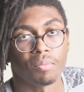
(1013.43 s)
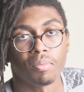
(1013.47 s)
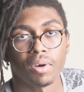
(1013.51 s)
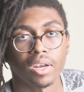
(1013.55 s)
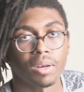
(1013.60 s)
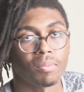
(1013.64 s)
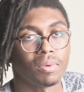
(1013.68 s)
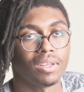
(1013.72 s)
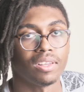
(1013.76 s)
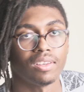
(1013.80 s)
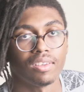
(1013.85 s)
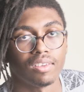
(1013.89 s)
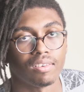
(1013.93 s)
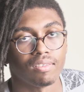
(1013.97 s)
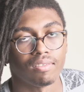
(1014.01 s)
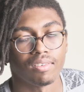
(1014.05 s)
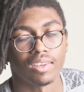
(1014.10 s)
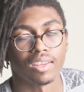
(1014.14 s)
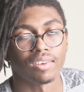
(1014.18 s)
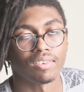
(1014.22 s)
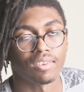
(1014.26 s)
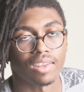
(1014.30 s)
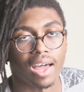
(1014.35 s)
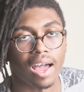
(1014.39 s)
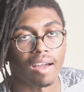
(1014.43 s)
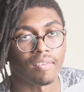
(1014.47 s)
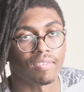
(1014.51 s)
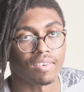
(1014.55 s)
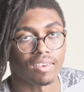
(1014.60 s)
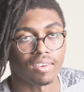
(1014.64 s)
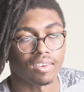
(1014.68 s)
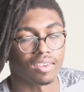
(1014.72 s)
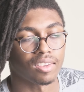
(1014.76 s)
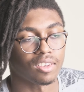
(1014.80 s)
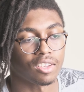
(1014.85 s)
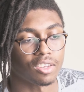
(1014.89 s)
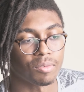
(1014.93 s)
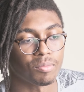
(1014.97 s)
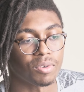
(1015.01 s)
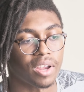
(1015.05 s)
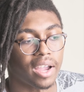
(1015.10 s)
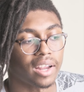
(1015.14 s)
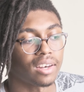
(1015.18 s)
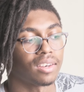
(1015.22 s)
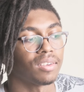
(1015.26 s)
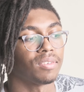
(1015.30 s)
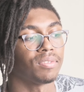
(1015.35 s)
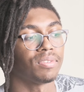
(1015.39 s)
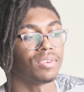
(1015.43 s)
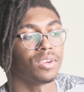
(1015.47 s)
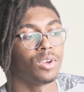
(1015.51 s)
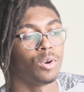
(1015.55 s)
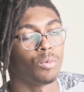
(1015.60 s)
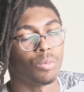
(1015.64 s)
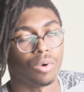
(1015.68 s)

But I mean, this obviously is subjective.